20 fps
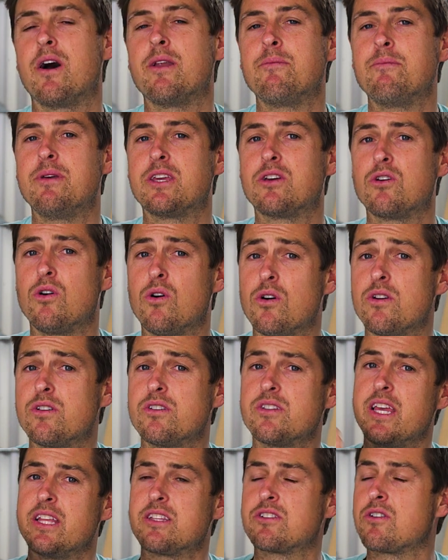one
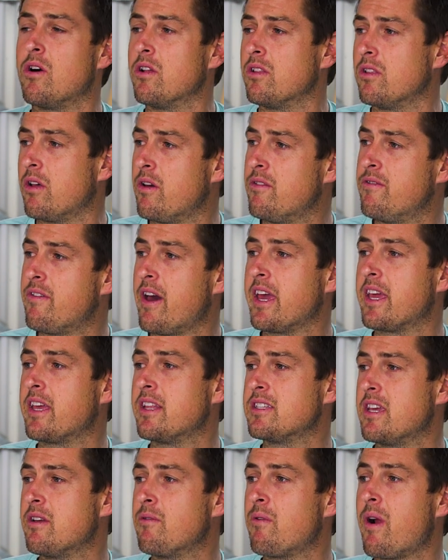because it's got low
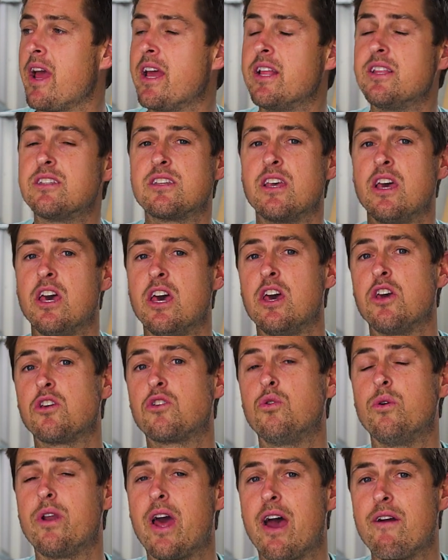vacancy rates,
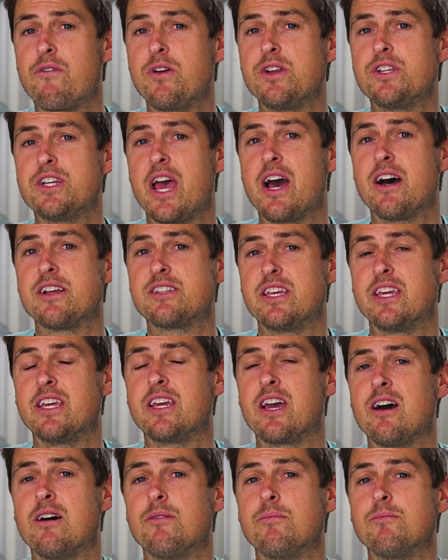good average house
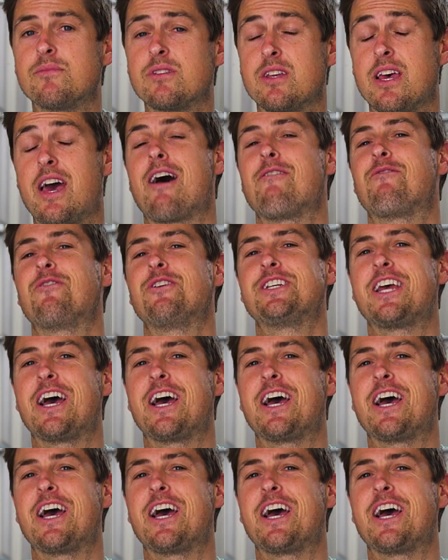incomes, average